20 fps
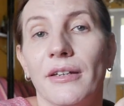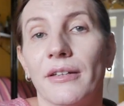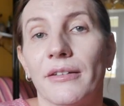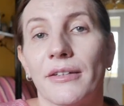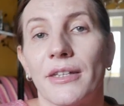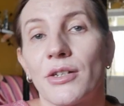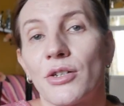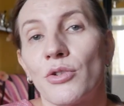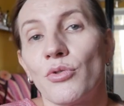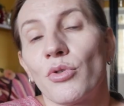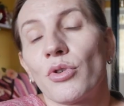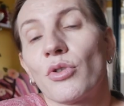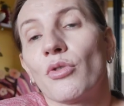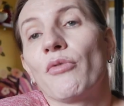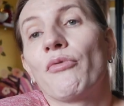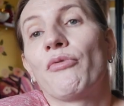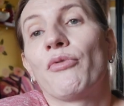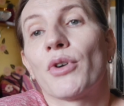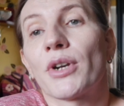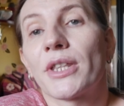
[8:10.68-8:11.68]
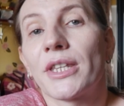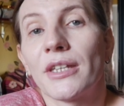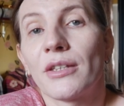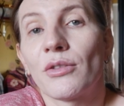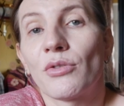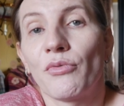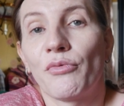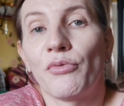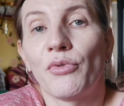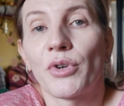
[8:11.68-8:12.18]
the Zuiko 14
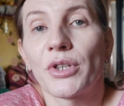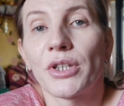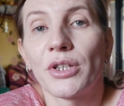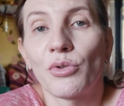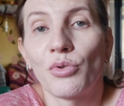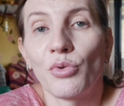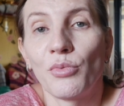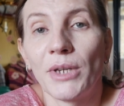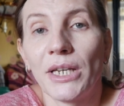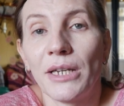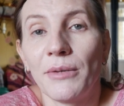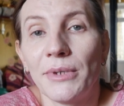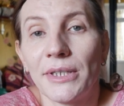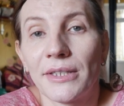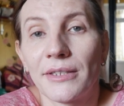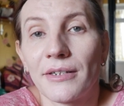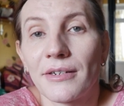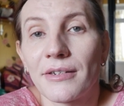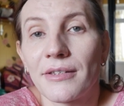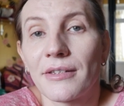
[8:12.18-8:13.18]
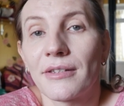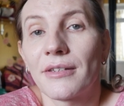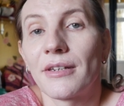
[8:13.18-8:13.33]
to 42 millimeters